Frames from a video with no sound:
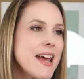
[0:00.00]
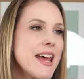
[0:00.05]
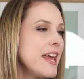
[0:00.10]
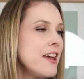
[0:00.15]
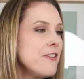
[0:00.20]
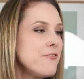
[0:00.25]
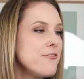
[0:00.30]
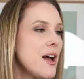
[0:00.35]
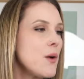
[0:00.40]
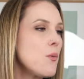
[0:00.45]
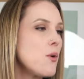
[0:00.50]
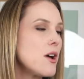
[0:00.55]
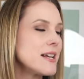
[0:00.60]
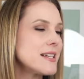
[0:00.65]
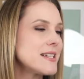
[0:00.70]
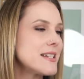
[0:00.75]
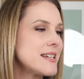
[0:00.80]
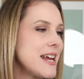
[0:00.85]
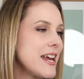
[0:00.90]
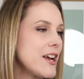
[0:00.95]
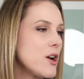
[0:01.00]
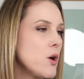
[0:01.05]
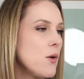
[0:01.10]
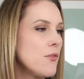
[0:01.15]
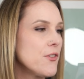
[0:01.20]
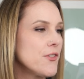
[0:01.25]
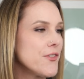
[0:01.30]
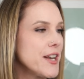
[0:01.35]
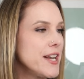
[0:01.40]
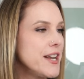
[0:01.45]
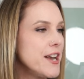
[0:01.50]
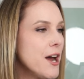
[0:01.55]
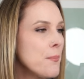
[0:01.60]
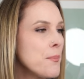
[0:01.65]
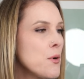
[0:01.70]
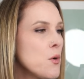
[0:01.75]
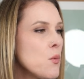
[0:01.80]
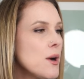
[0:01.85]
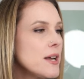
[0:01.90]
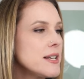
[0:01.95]
if I wanted to take over the
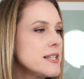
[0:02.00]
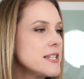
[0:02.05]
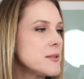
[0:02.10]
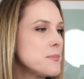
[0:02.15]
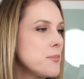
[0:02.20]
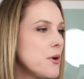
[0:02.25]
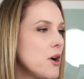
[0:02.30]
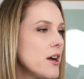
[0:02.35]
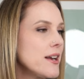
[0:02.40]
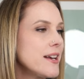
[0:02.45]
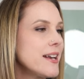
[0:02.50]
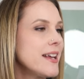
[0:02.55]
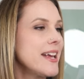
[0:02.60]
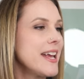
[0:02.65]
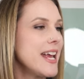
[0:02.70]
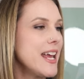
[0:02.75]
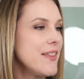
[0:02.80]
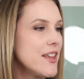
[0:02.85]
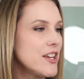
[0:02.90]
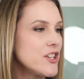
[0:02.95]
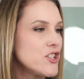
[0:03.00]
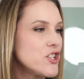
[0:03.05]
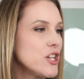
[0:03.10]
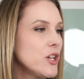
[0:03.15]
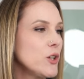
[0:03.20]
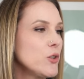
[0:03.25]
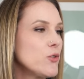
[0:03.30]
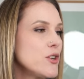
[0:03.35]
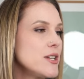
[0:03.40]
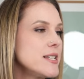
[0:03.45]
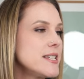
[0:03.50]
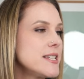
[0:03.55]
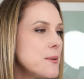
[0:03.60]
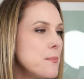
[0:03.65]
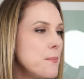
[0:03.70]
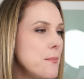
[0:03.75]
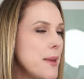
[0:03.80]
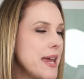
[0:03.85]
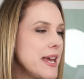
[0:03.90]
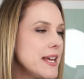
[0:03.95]
#1 spot in the children's
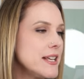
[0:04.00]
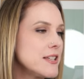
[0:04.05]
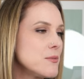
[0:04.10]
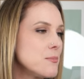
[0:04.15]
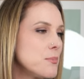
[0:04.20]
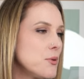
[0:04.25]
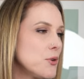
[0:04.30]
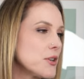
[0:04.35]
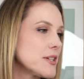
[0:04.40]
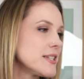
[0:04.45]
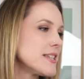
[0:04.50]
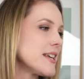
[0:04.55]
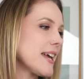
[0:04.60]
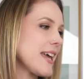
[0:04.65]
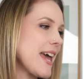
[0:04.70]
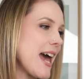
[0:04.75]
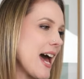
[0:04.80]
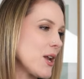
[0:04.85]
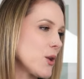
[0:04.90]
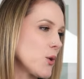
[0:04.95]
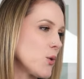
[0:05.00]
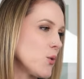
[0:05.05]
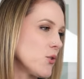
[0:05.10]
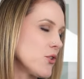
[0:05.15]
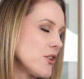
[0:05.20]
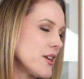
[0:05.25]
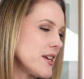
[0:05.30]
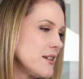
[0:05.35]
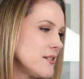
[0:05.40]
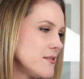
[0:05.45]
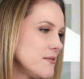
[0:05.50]
maze books category.